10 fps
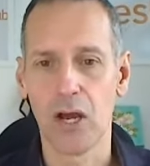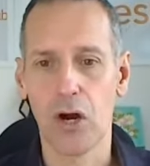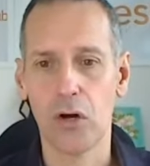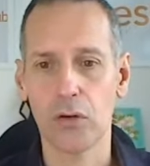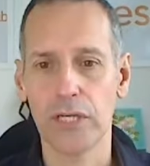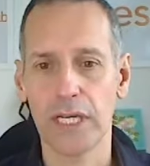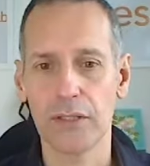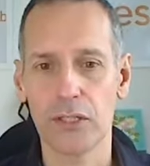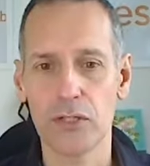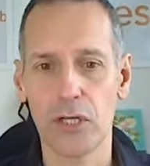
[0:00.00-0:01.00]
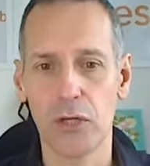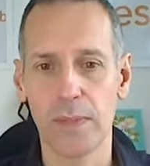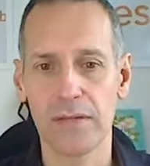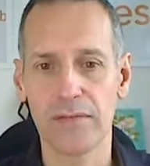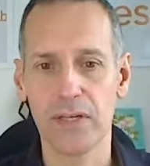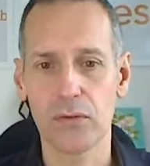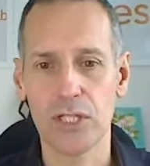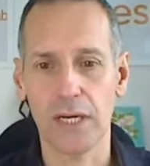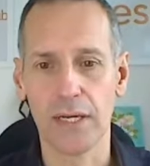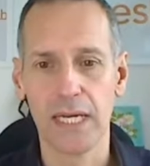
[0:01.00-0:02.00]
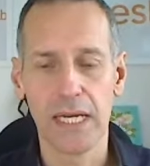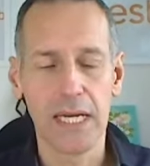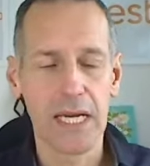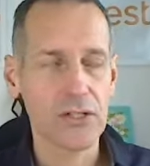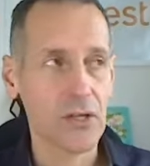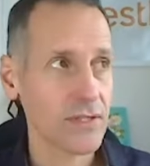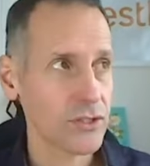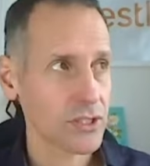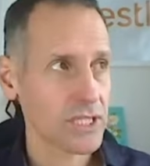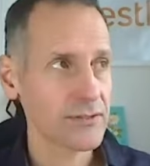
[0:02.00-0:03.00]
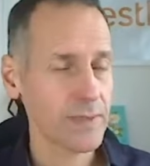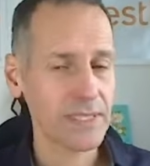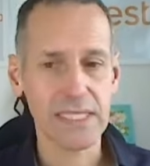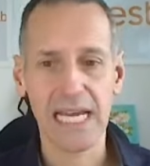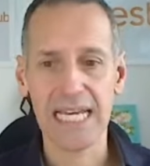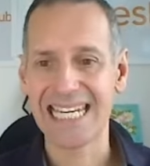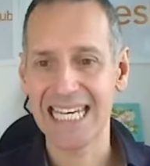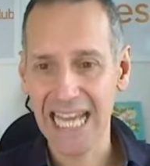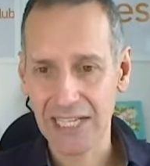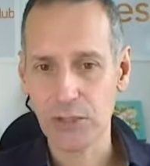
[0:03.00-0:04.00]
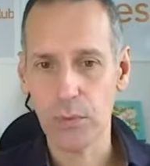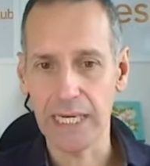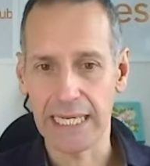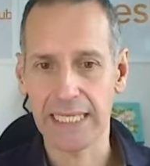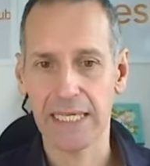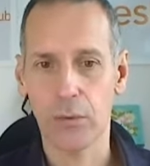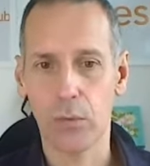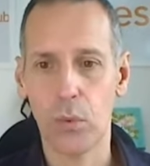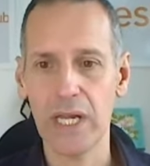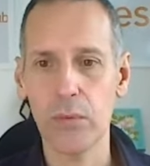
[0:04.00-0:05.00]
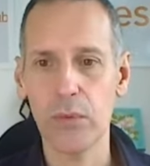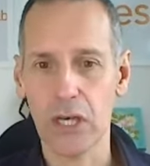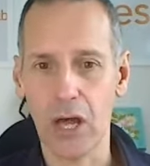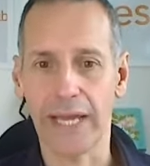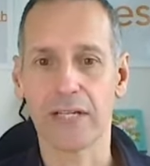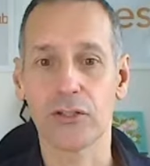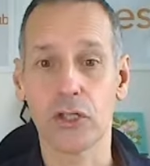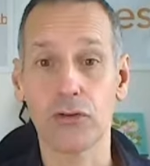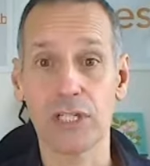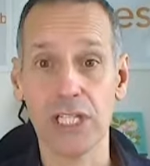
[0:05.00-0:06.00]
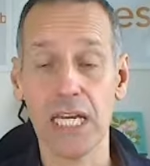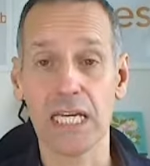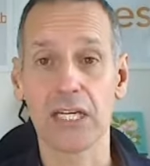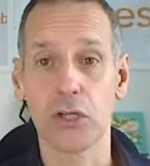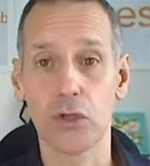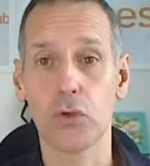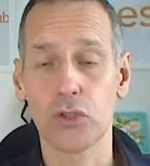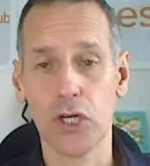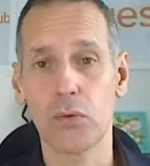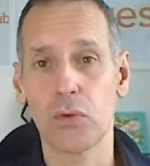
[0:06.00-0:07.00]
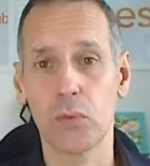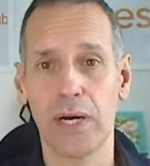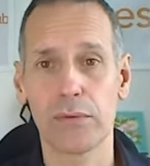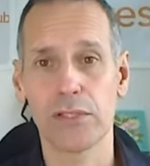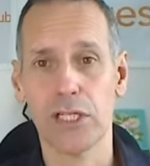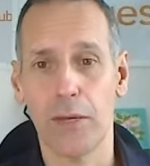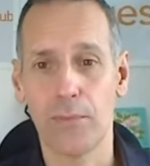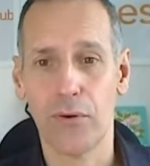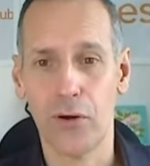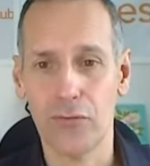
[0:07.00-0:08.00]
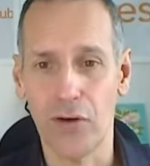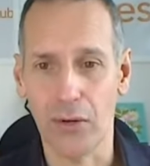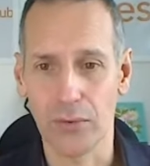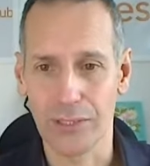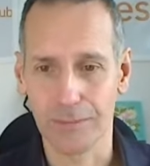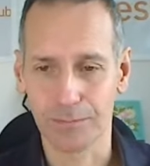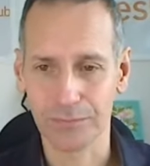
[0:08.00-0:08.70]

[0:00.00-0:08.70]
on YouTube in the future. So this just leads me to say that next week, we would like to critique your Total Wellness Club profiles.